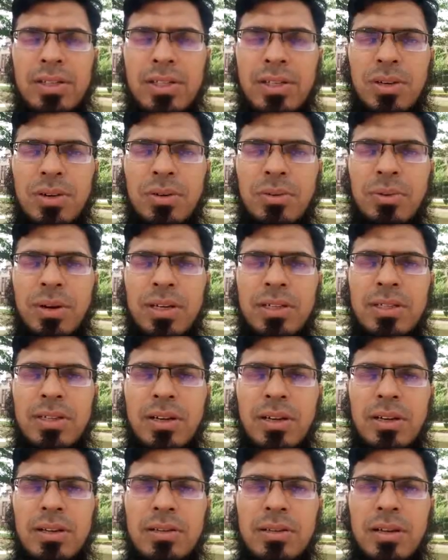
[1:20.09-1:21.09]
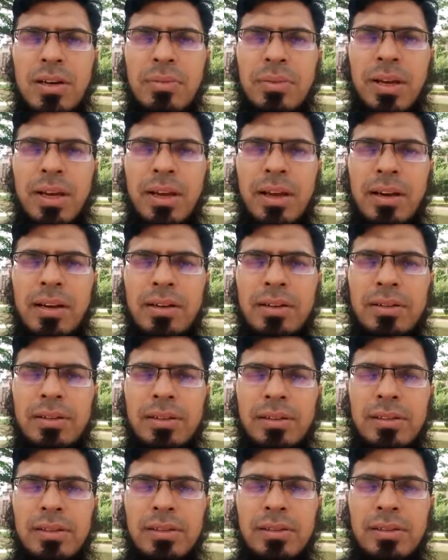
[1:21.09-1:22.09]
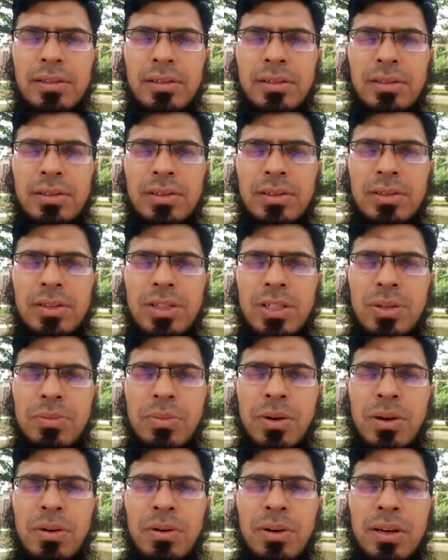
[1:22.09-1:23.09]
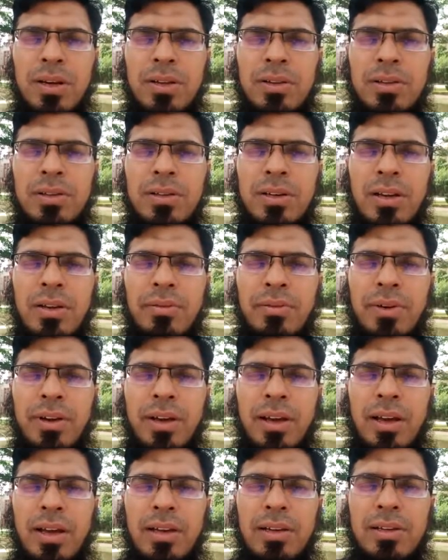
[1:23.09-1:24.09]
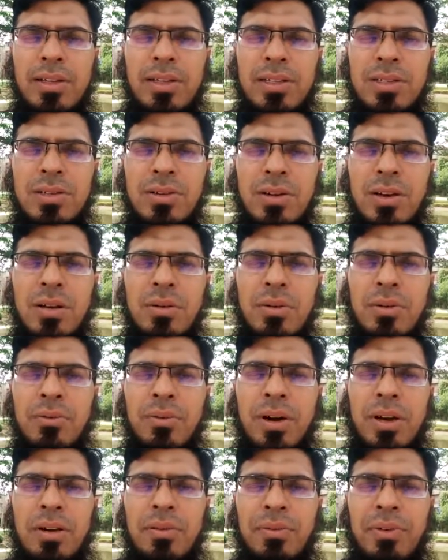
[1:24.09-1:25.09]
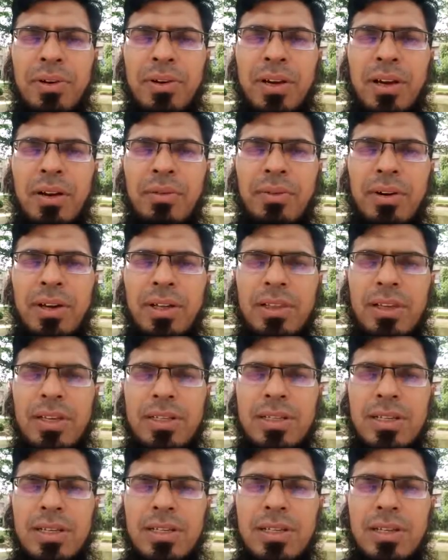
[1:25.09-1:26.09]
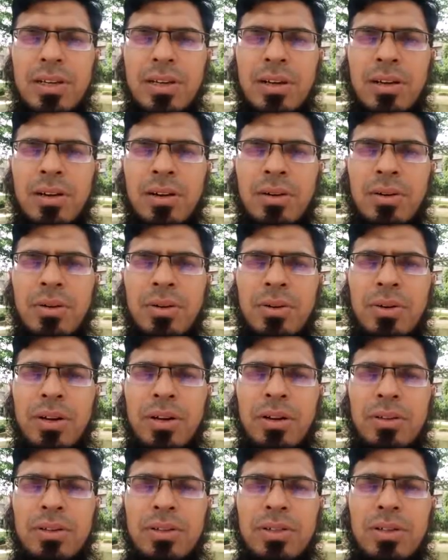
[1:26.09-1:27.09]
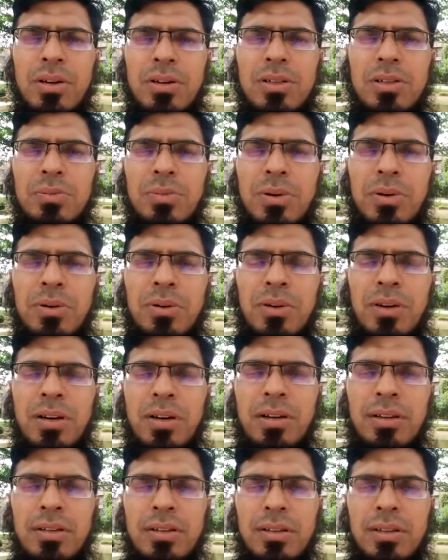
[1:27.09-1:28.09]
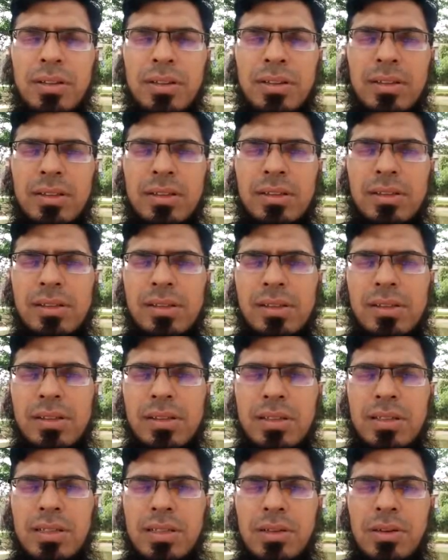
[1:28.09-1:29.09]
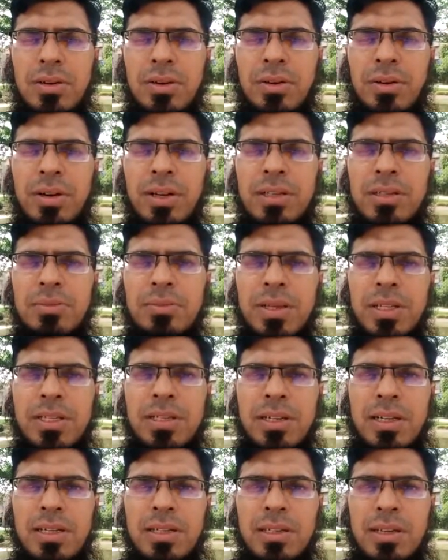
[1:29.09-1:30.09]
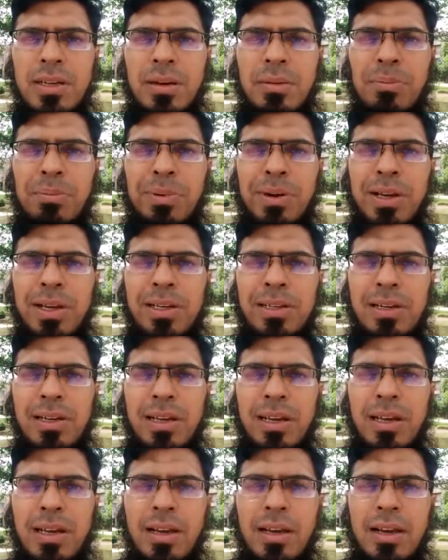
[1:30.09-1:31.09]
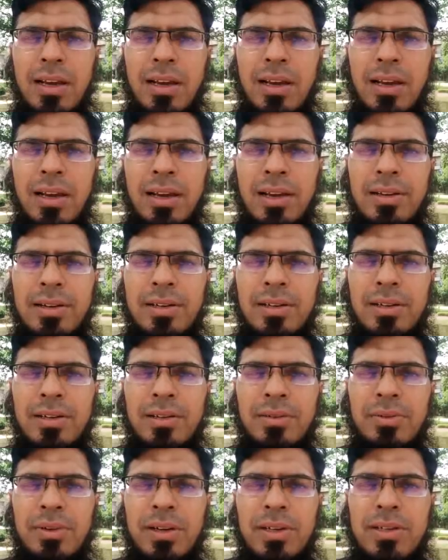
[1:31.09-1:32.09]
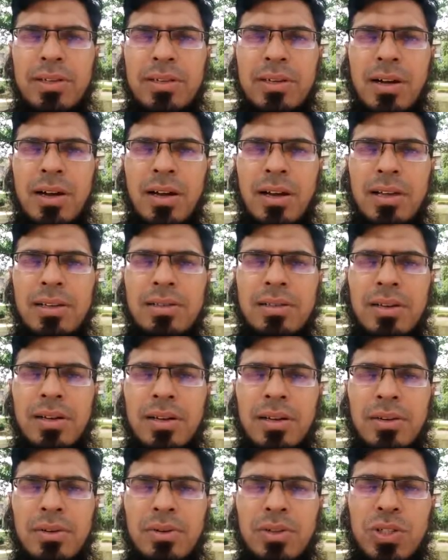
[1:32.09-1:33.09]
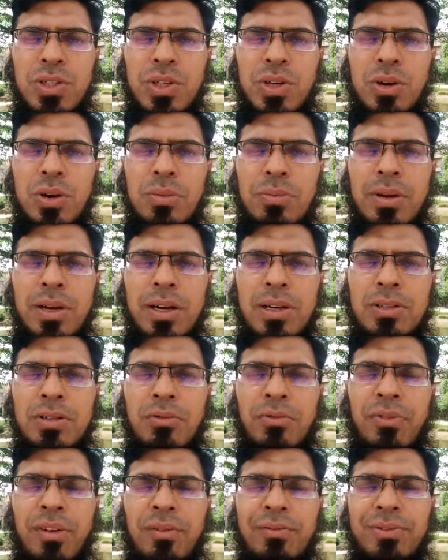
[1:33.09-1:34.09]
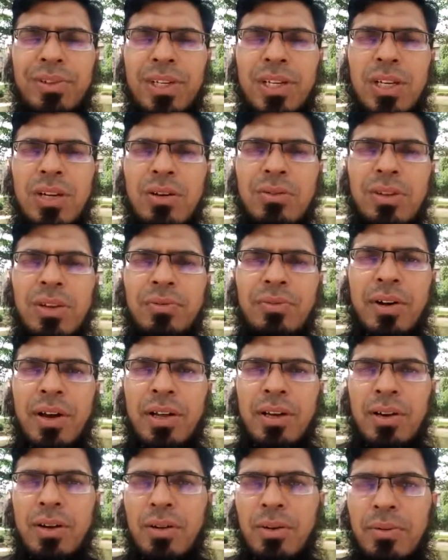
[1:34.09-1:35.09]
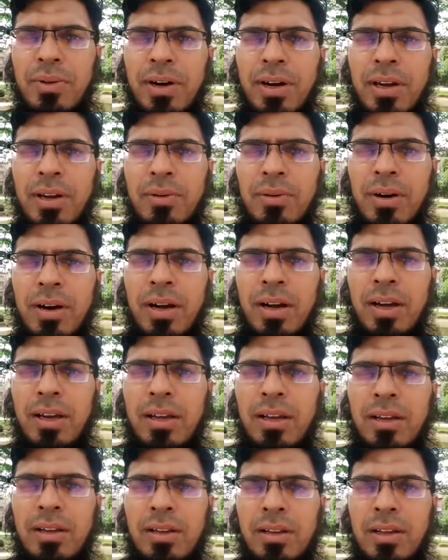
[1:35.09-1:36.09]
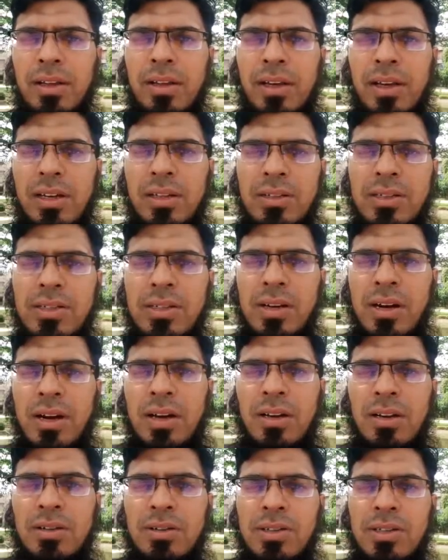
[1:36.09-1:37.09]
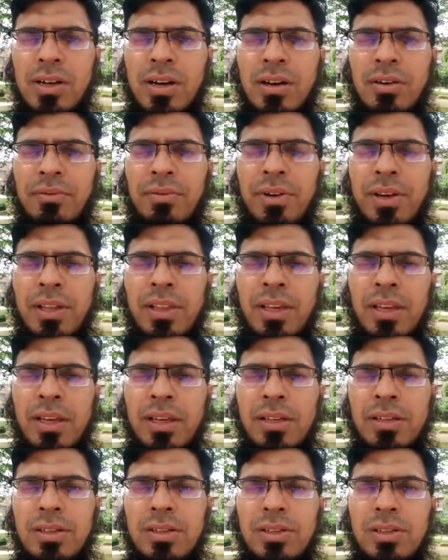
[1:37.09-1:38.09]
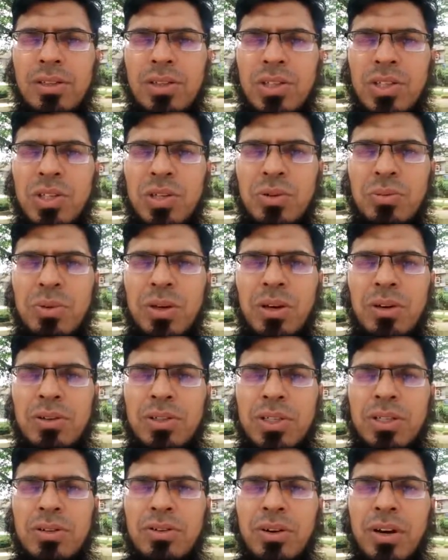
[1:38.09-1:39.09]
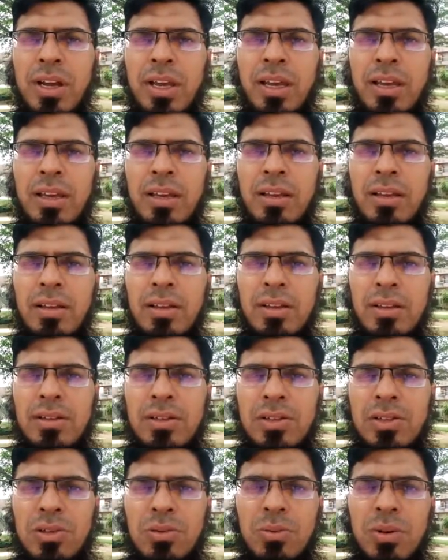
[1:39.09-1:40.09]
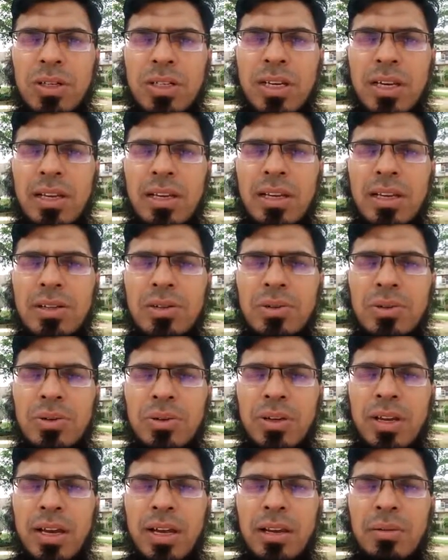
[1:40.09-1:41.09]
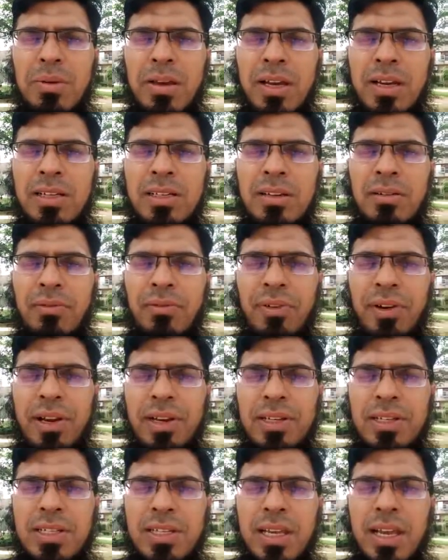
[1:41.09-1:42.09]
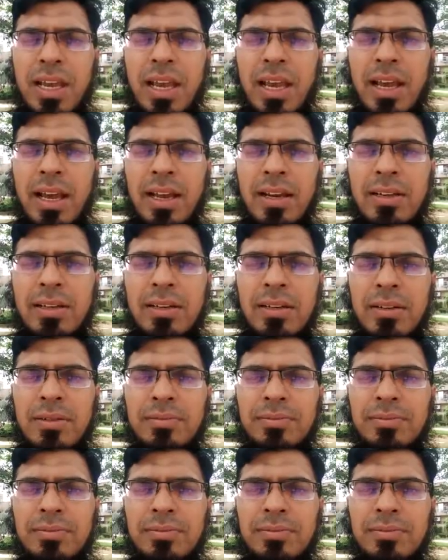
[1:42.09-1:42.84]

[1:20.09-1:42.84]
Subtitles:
So Vaisal is coming in to bowl another delivery, and this time a wonderful delivery. This is another dot ball. So he's missed it completely, and Vaisal has done a good job here. So 15 of the final over required, and Shaheen Shabredi to be on strike. So what can he do? Can he make a difference and